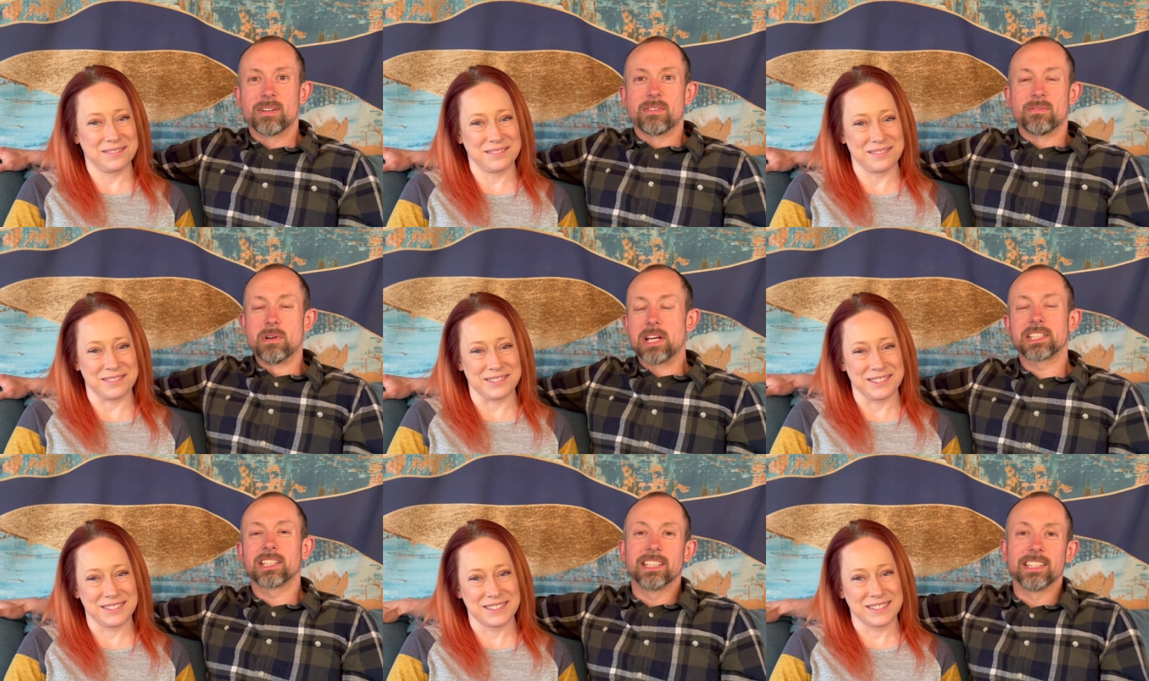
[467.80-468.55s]

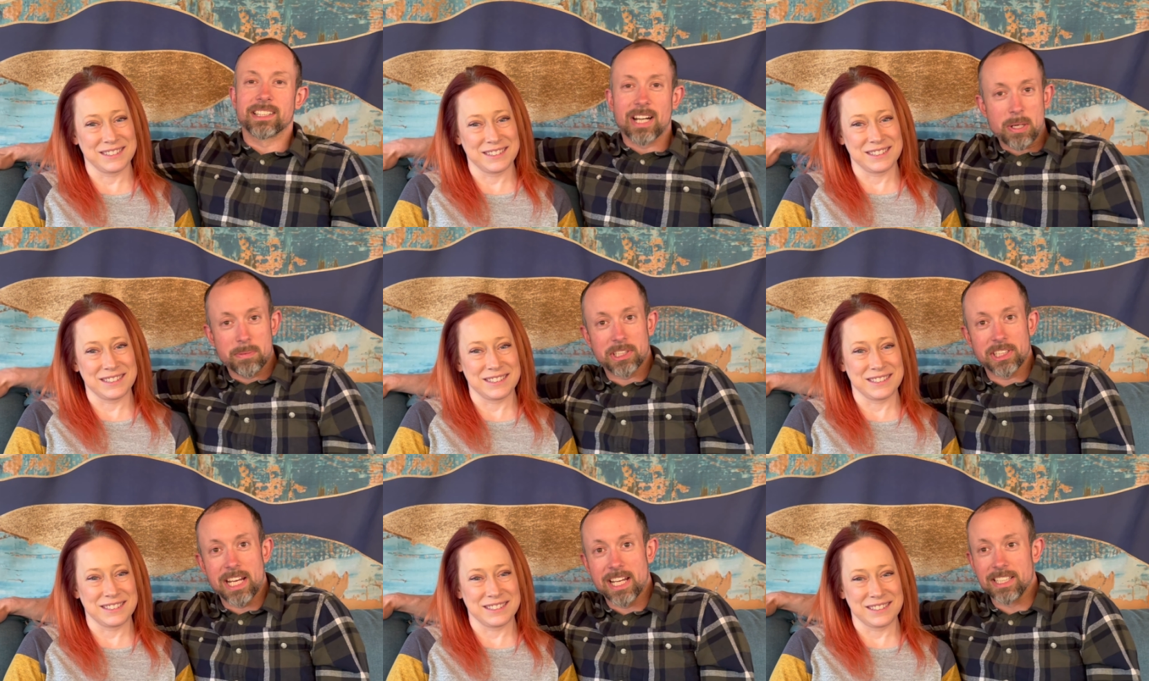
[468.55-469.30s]
Speaker 1: wrestling the garbage
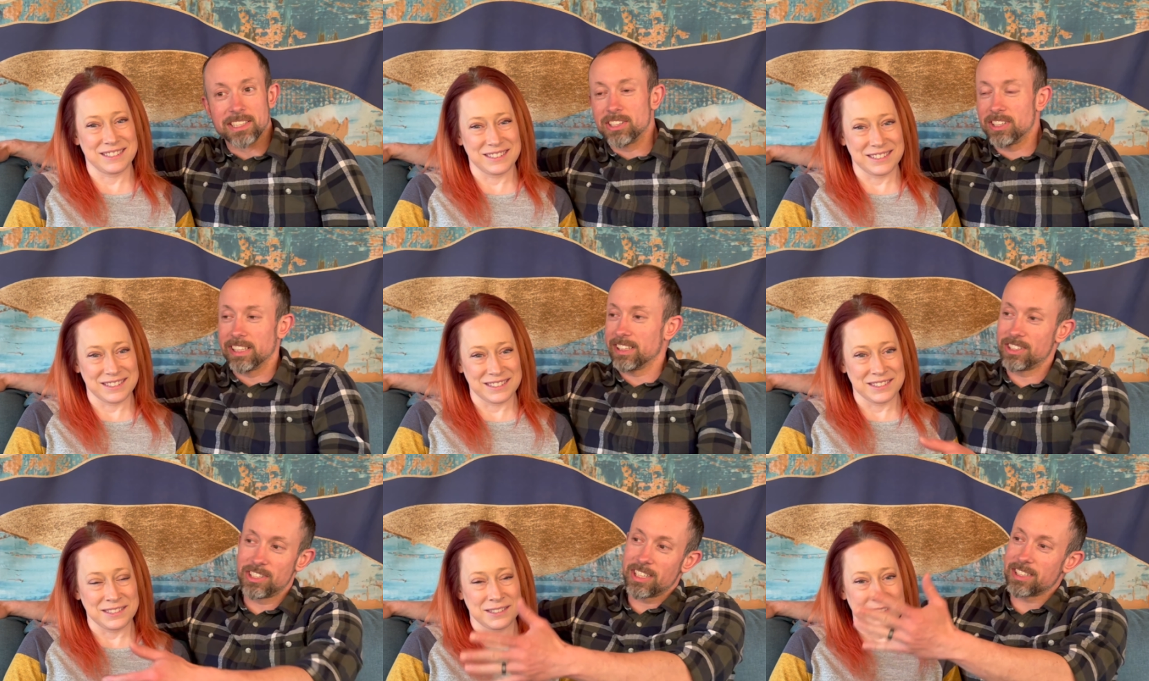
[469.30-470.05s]
cans, like
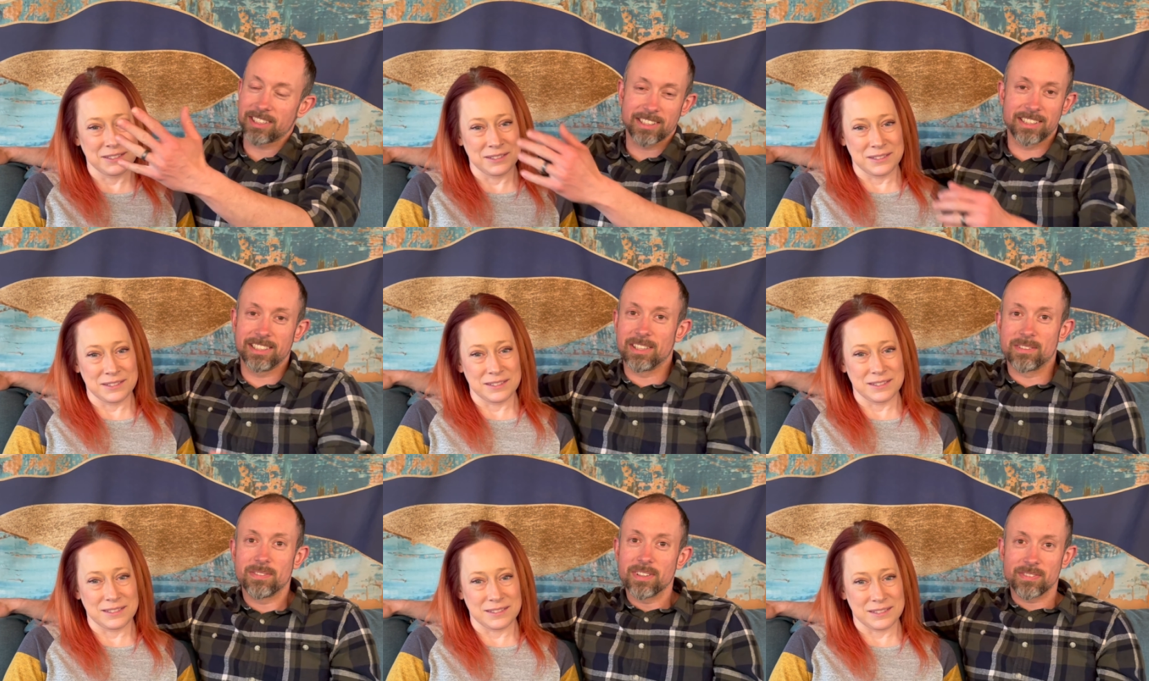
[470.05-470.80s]
just, you know,
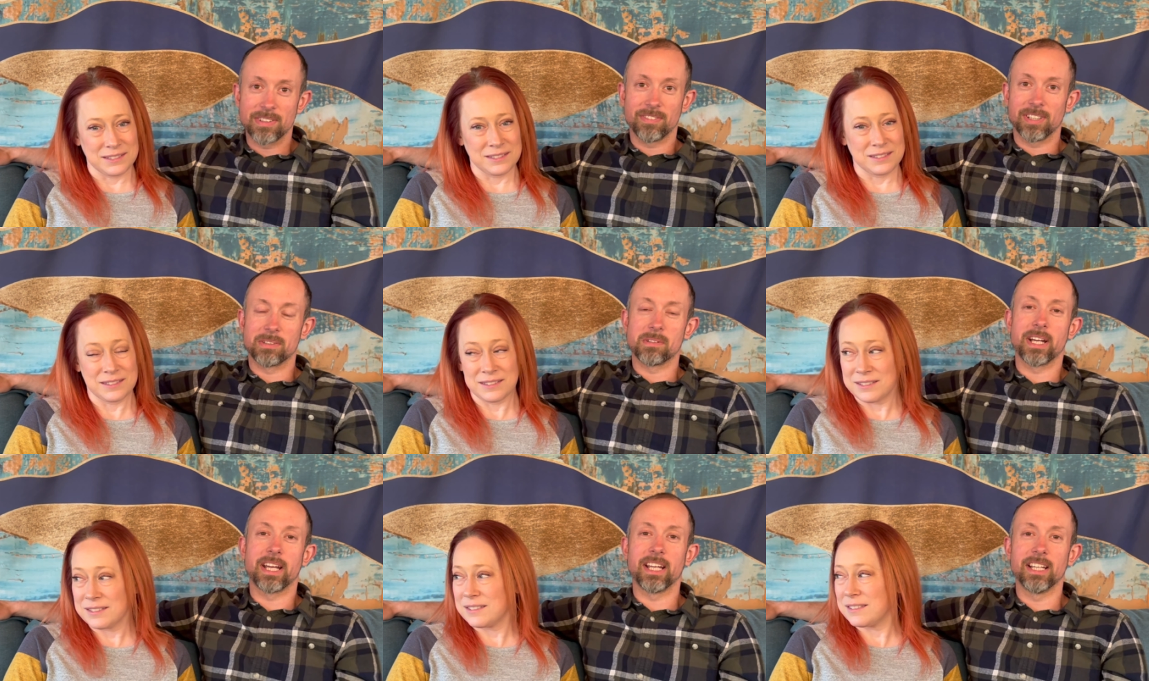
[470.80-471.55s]
50 feet
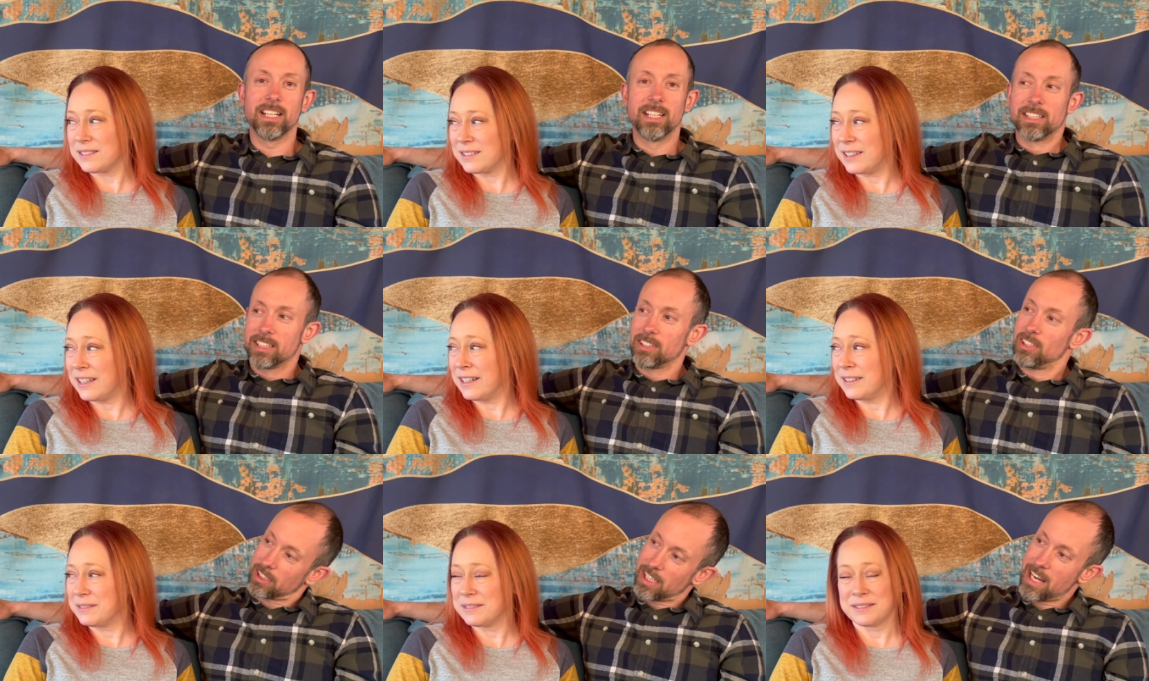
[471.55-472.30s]
away, yeah.
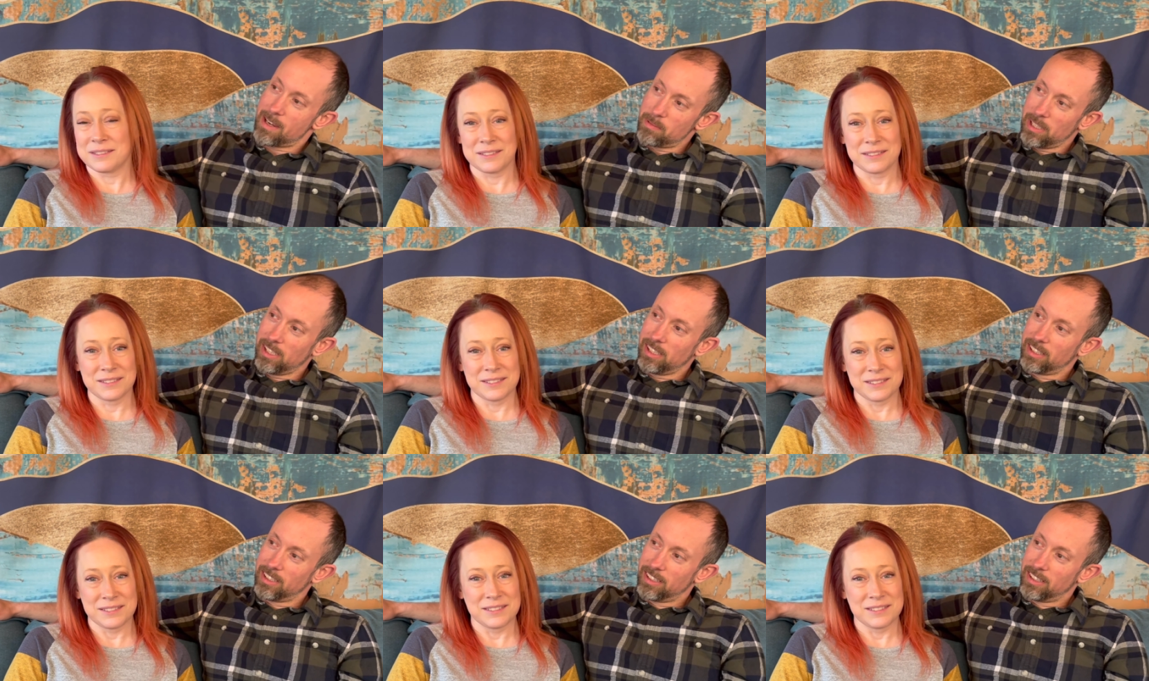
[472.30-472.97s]
looking at me.